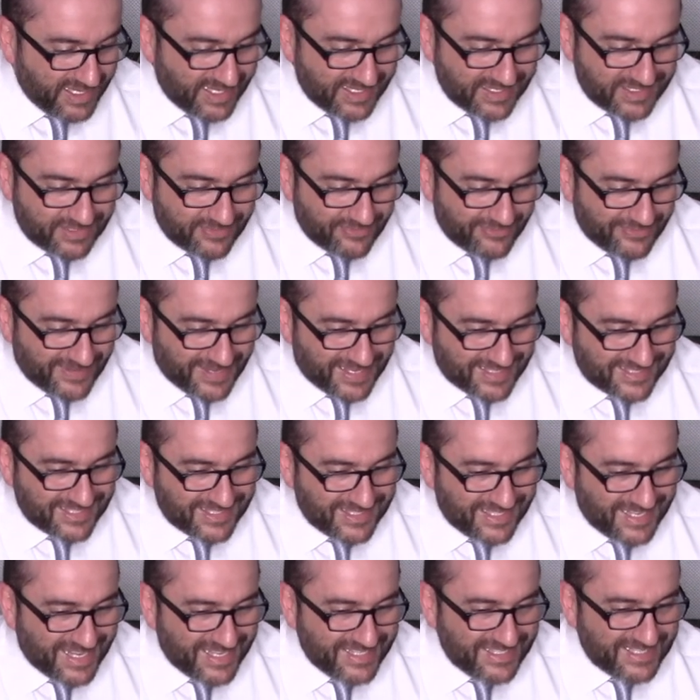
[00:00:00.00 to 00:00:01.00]
It's a
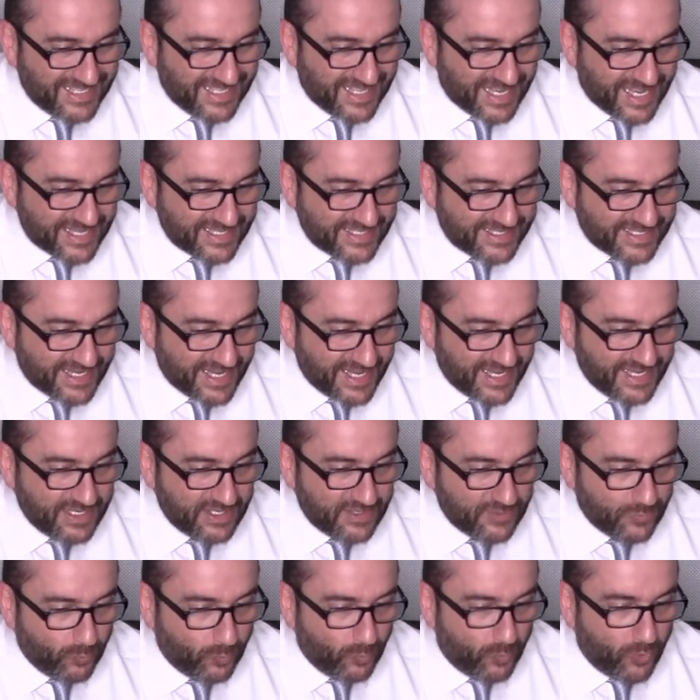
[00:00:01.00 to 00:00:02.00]
fascinating essay,
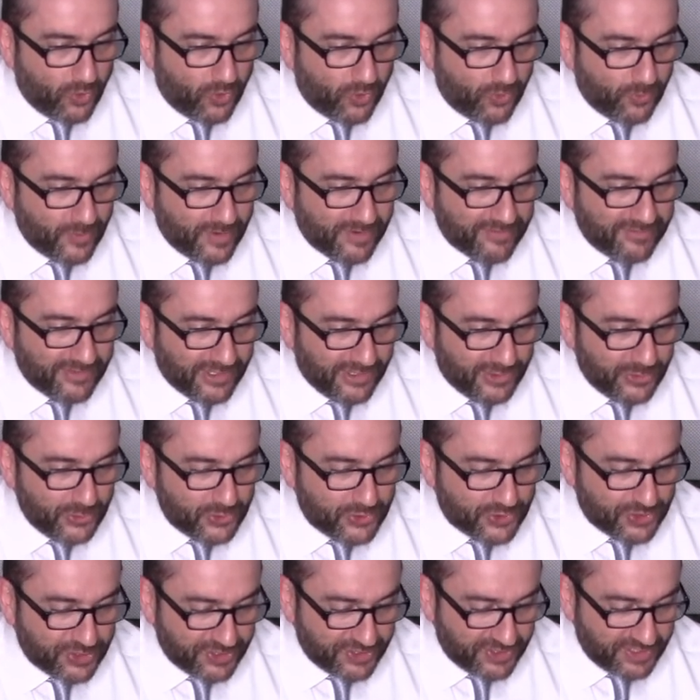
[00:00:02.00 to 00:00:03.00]
War,
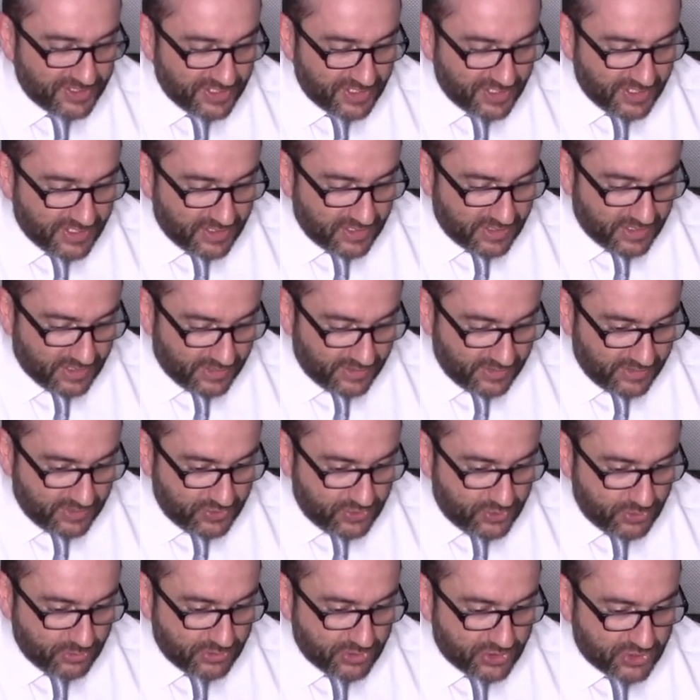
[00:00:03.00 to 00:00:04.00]
Revolution, and the
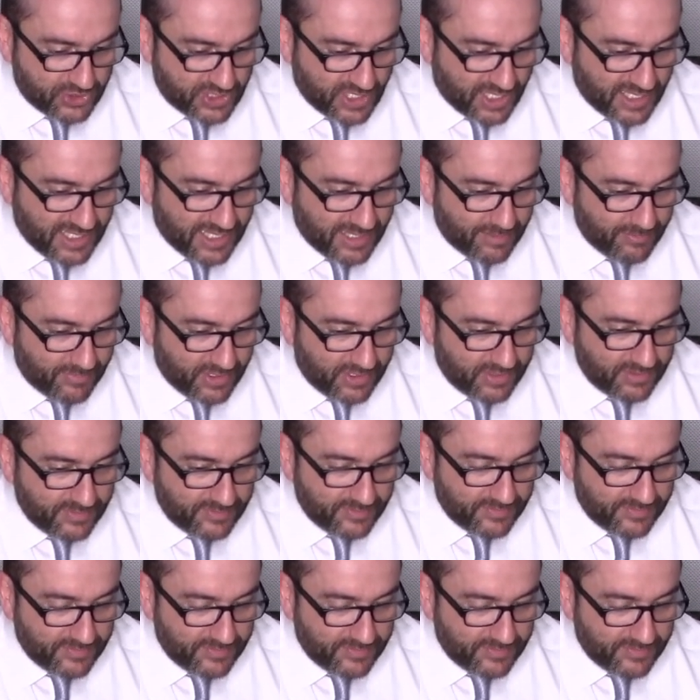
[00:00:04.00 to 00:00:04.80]
Jewish Dilemma.